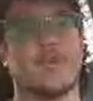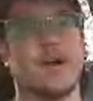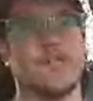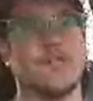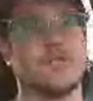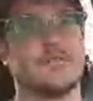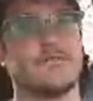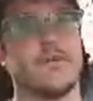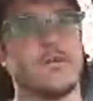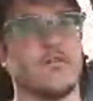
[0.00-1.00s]
Besides,
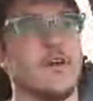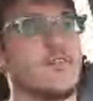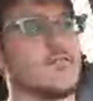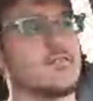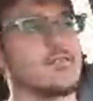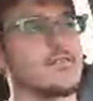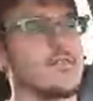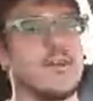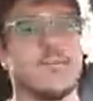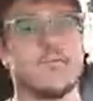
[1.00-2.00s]
I've never bothered to
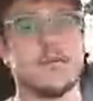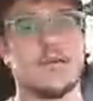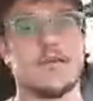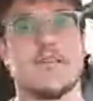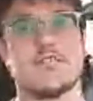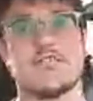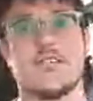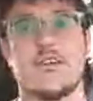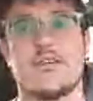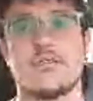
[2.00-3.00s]
photograph this thing. I
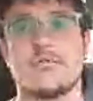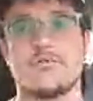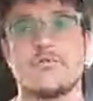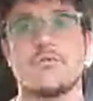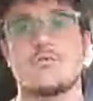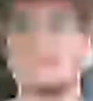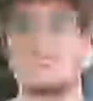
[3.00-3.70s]
wanted to get that chance.